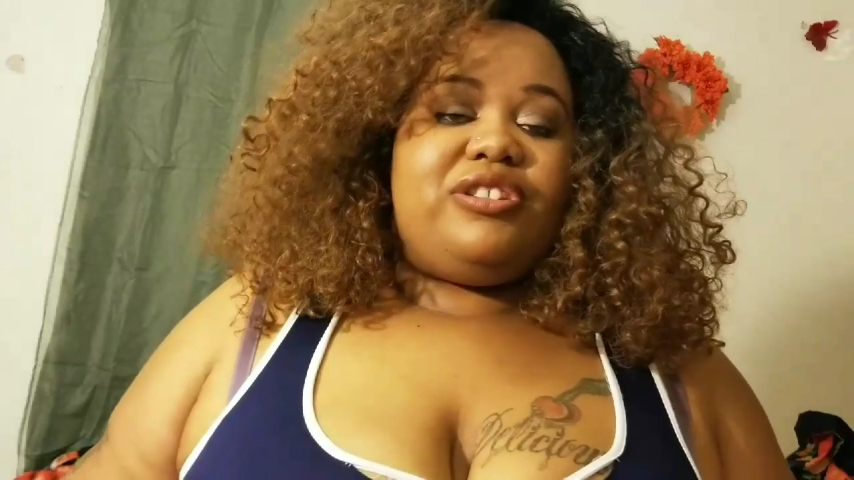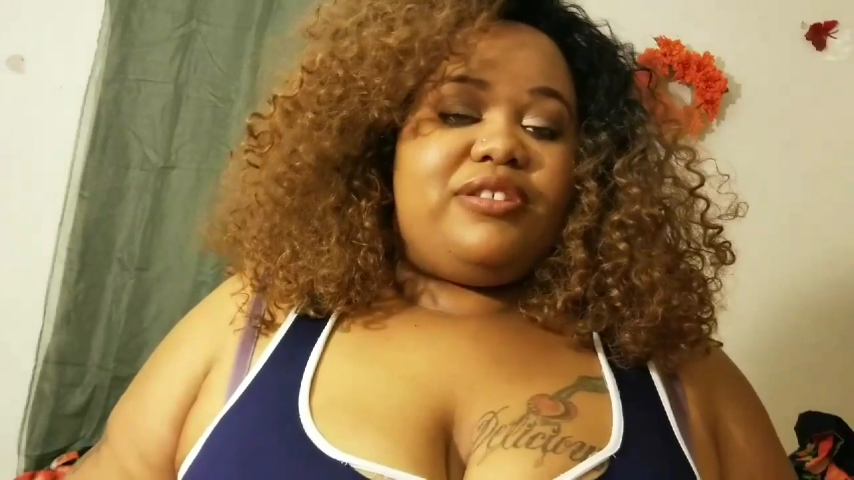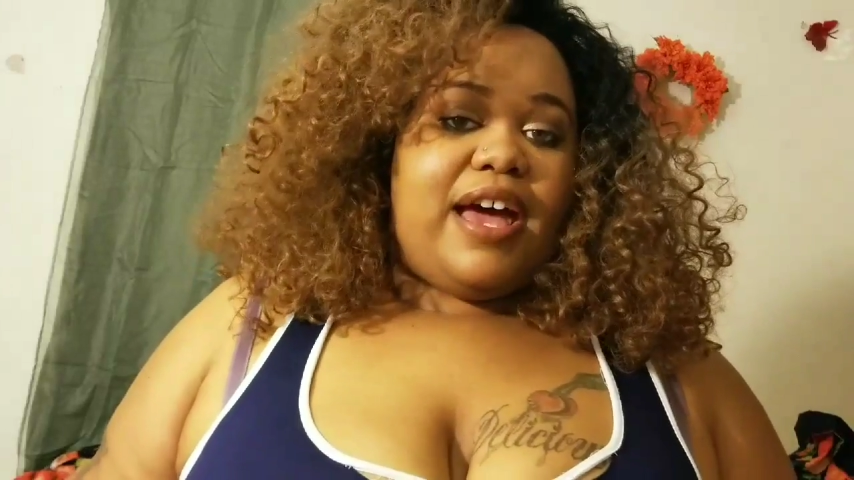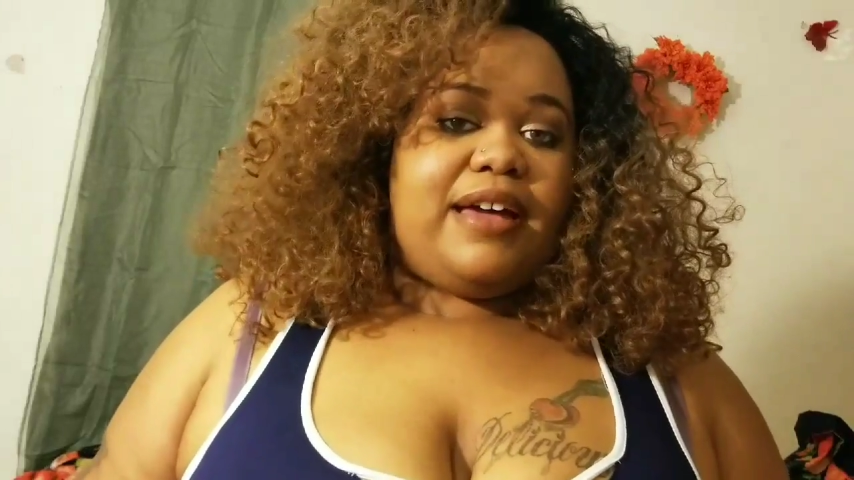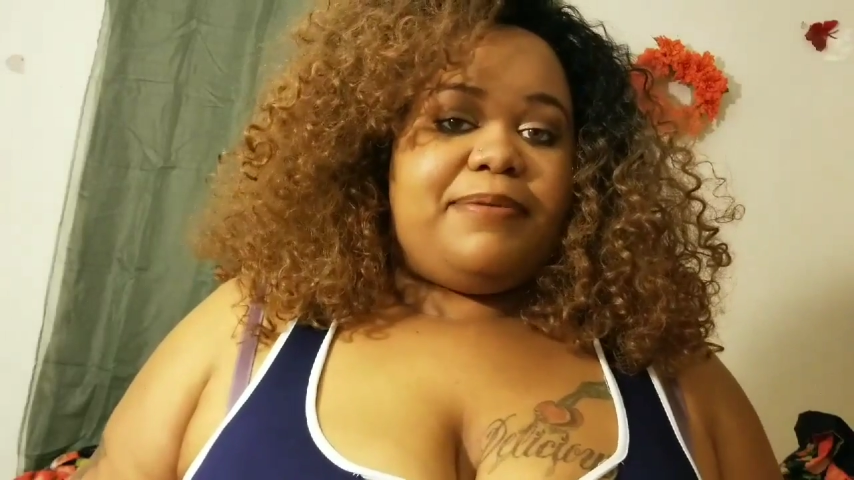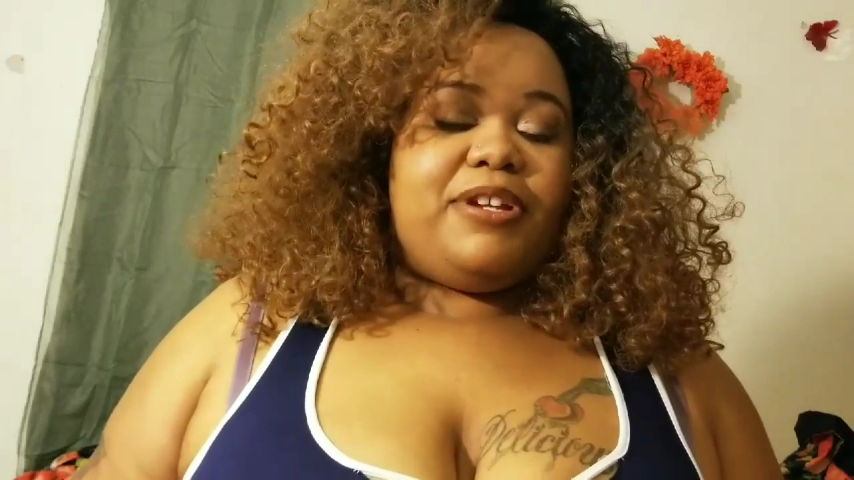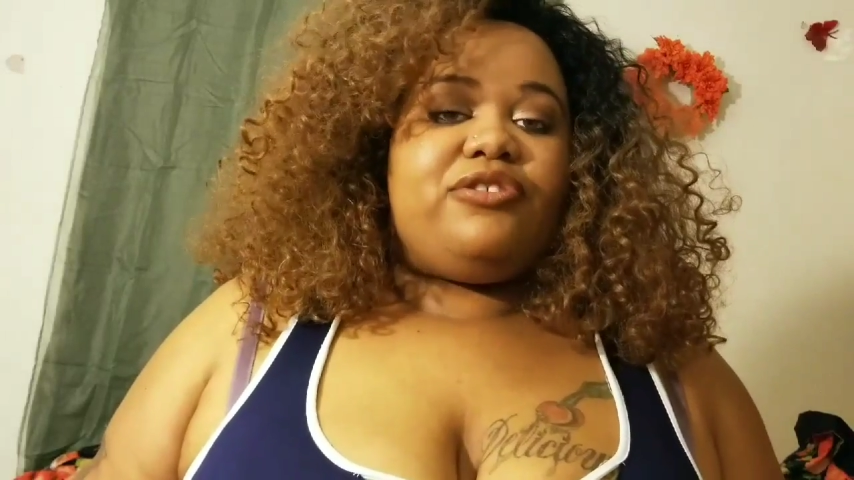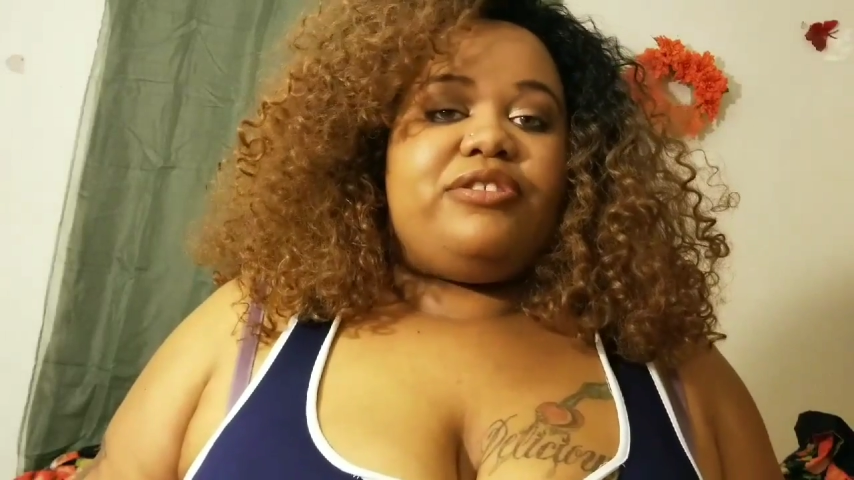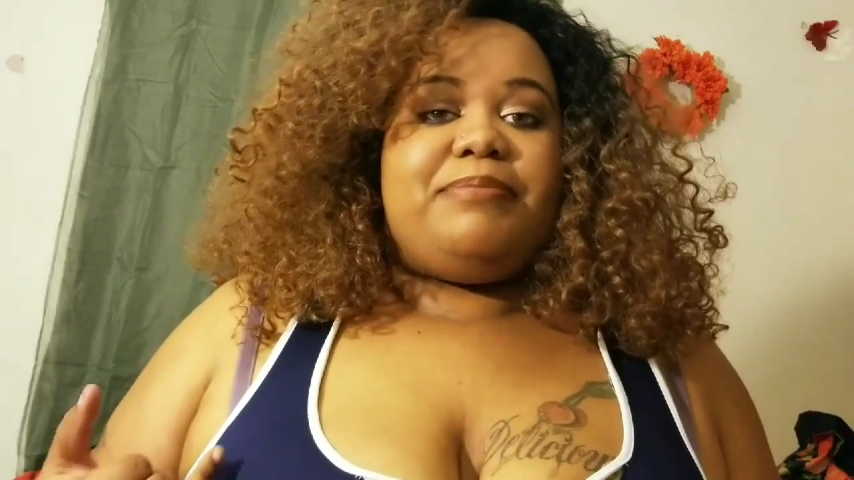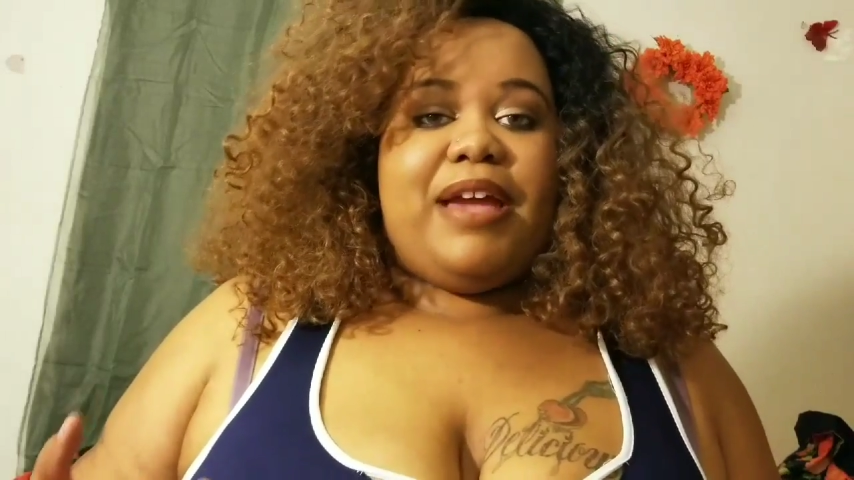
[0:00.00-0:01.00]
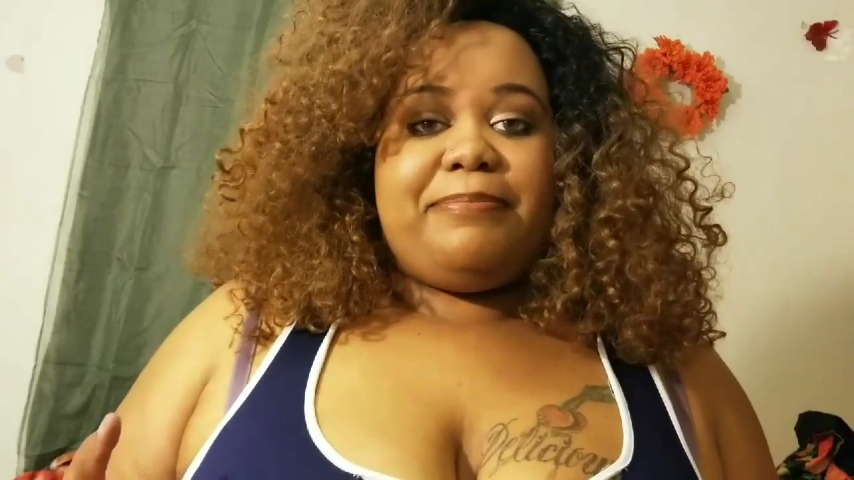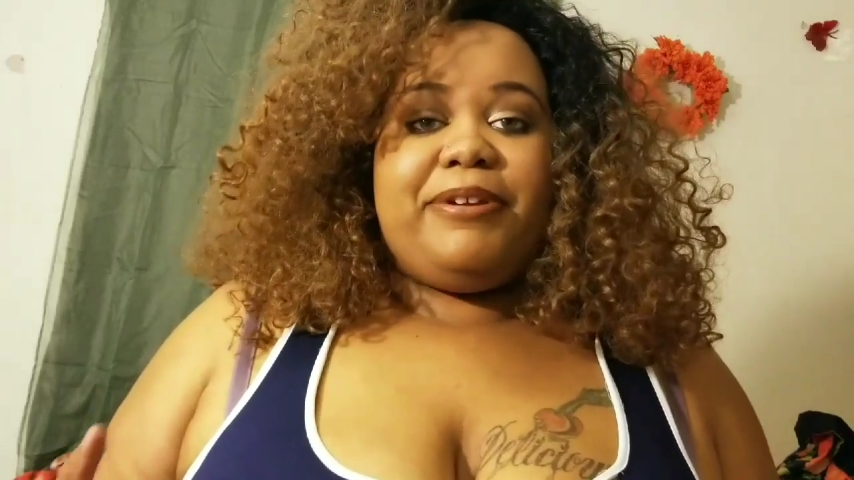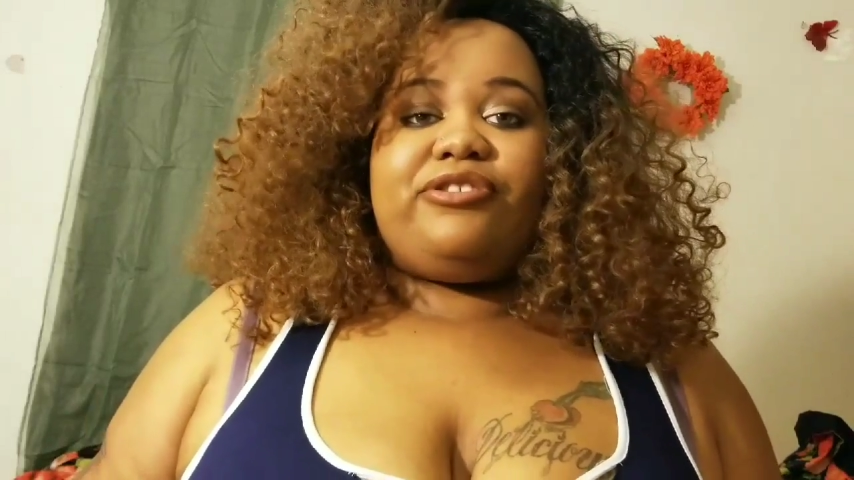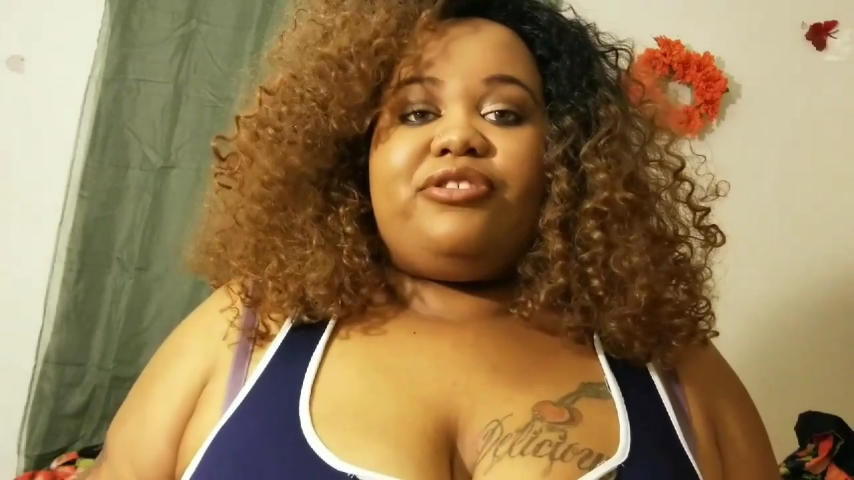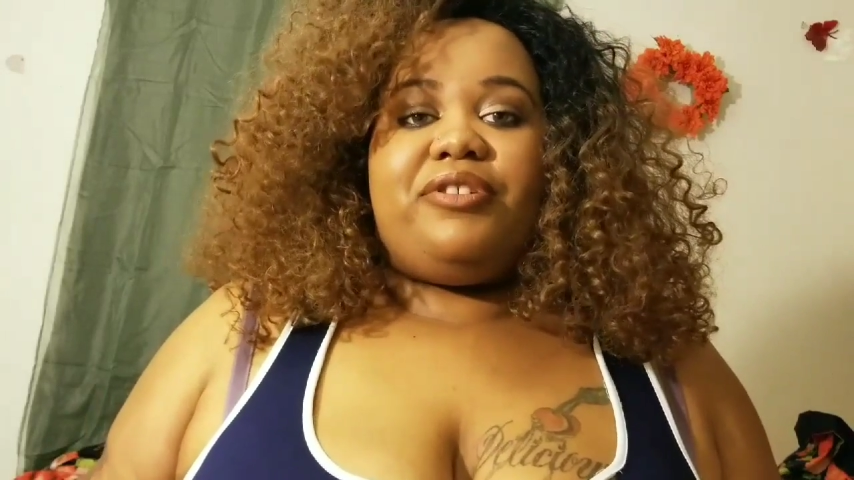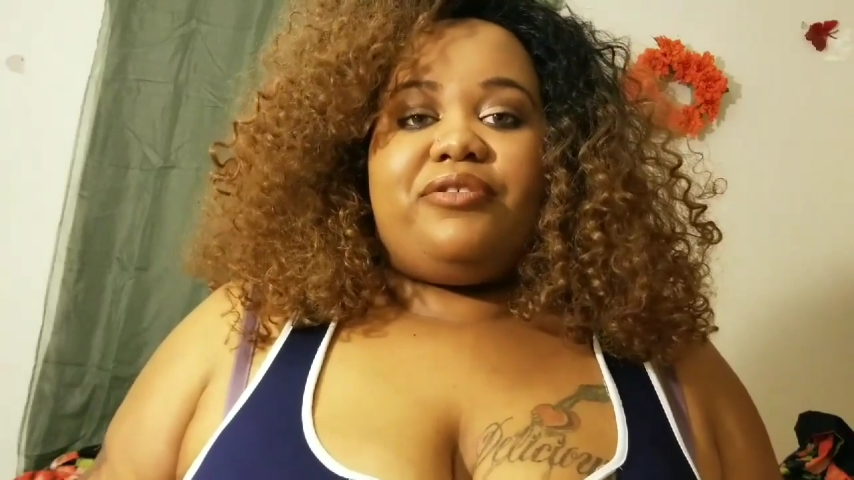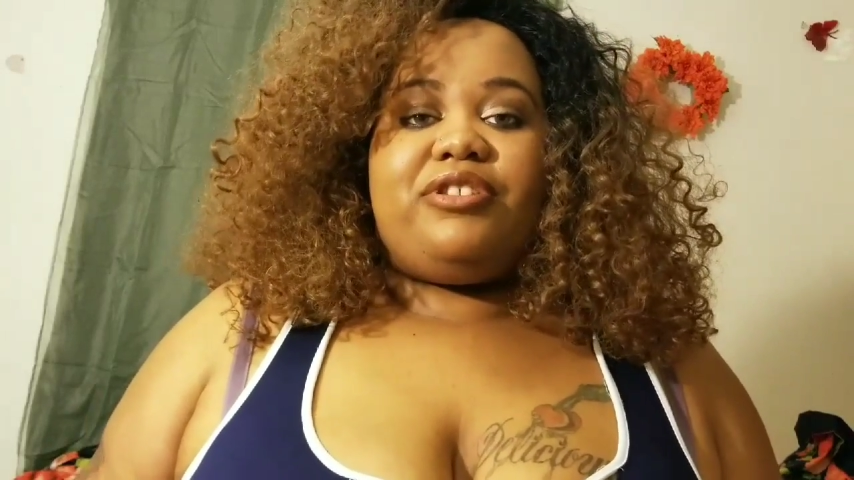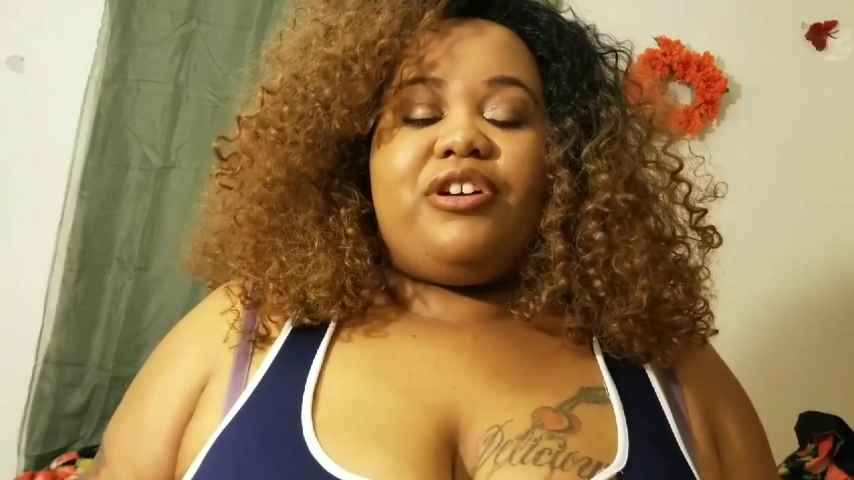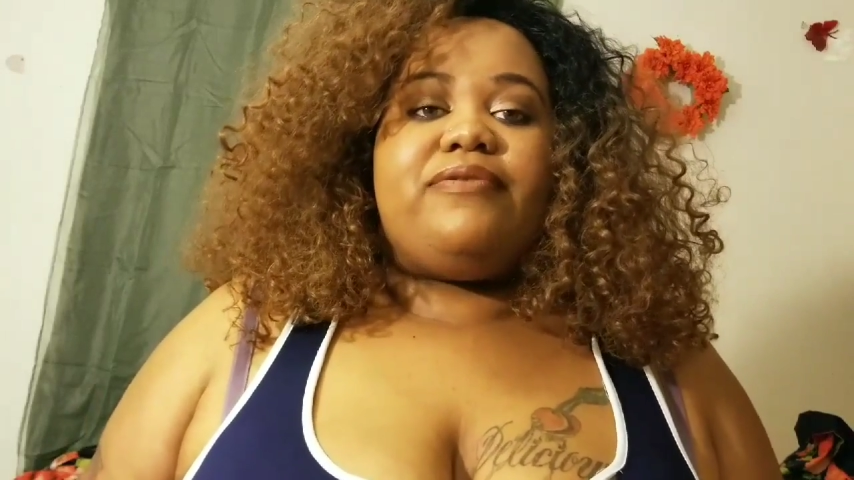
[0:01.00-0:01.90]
side pictures, and back pictures of yourself,